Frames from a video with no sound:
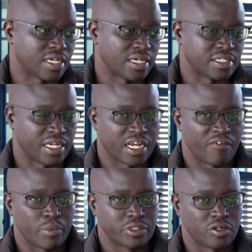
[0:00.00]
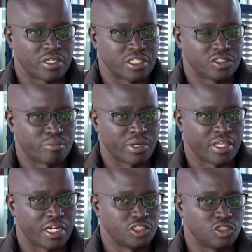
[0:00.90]
as a non-governmental organization by
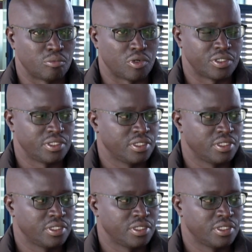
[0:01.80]
the NGO board